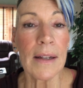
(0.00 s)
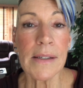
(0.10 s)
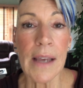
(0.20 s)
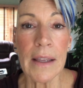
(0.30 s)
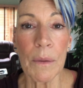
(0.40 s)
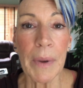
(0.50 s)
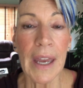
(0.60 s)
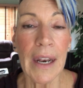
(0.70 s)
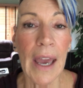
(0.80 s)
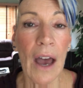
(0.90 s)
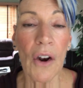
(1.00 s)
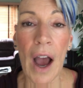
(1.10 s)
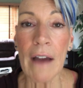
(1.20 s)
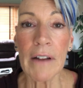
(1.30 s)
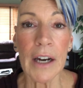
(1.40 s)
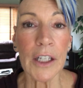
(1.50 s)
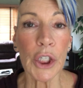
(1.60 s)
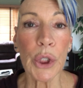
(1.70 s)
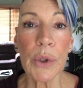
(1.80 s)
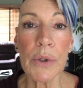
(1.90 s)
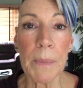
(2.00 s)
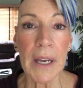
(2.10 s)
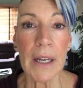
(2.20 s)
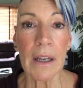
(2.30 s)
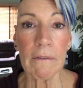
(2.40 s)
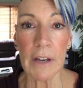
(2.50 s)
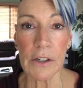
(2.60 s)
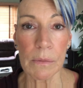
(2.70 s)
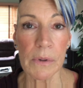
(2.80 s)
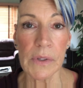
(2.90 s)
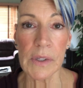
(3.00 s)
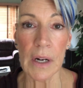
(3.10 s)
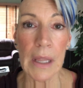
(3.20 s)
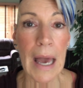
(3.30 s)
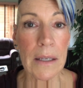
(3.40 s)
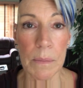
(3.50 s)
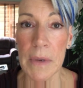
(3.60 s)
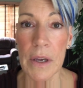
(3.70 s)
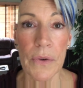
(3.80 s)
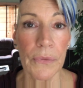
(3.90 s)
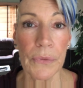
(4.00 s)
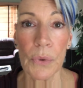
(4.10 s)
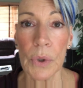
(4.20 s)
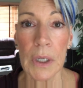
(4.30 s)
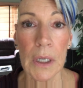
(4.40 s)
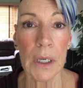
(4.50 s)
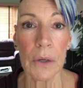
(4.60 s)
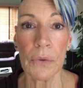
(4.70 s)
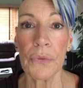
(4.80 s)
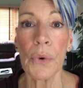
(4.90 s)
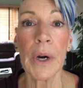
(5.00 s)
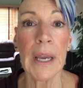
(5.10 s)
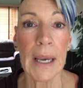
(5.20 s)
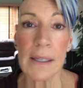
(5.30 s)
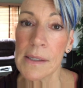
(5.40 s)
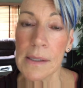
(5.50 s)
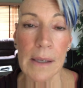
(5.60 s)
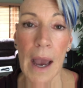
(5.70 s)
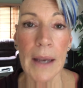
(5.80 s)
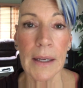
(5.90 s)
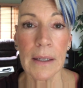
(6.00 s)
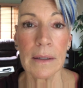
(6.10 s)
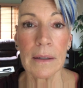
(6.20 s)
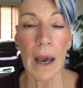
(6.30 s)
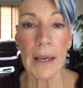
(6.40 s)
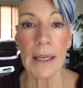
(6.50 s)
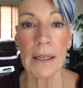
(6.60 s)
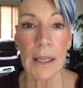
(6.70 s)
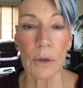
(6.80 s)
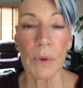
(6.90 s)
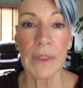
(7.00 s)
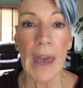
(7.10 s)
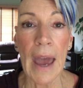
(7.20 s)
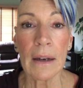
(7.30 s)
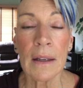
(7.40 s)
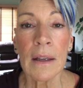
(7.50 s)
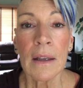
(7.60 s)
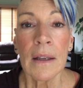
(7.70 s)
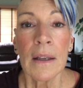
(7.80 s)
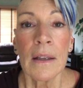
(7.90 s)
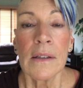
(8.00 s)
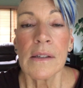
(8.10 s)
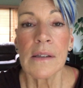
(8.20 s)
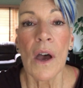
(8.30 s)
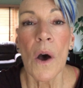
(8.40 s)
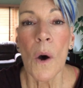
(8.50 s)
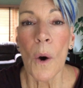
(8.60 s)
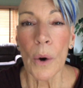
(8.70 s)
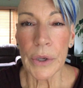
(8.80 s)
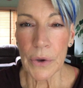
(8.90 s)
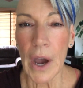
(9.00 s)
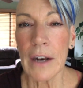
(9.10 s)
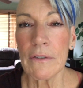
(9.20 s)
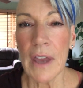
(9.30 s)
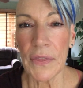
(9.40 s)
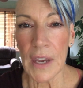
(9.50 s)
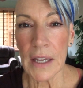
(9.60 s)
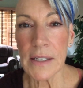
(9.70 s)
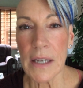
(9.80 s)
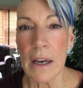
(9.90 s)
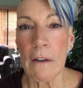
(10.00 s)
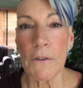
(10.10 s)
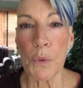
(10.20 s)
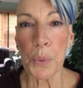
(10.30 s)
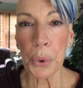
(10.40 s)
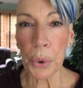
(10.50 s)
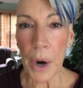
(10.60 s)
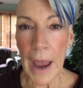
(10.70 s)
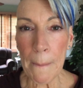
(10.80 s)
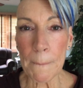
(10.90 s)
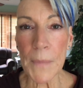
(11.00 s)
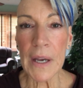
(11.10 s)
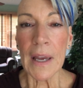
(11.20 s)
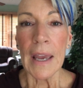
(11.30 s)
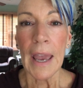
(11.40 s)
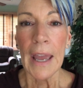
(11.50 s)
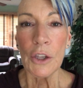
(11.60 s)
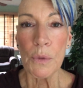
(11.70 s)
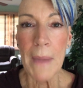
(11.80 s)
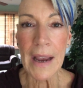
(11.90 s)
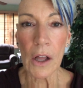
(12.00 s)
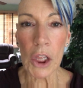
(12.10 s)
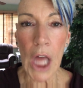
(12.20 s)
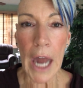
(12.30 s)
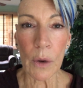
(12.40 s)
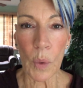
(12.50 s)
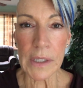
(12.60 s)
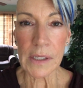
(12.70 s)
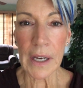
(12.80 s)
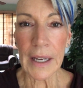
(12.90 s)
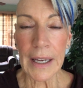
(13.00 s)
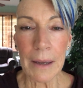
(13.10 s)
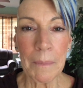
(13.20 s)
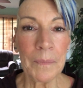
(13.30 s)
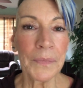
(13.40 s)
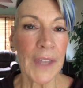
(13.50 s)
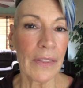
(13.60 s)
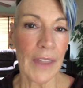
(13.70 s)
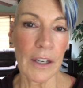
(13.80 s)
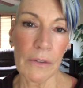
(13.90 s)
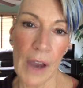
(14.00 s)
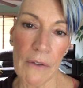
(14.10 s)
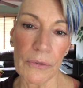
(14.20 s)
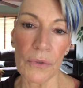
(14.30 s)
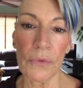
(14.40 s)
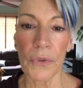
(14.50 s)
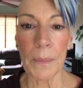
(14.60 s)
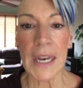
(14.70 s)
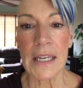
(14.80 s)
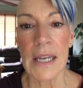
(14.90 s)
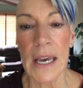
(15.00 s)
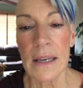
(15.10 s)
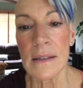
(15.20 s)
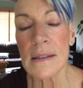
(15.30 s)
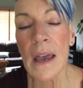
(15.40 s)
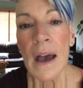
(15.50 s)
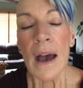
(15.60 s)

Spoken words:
Take the pan out. I've got a huge pan of vegetables. It's gonna last me for 4 days. I can eat with that. So you kind of get the idea. If you prep and you make a lot at one time, then you've got food for many days.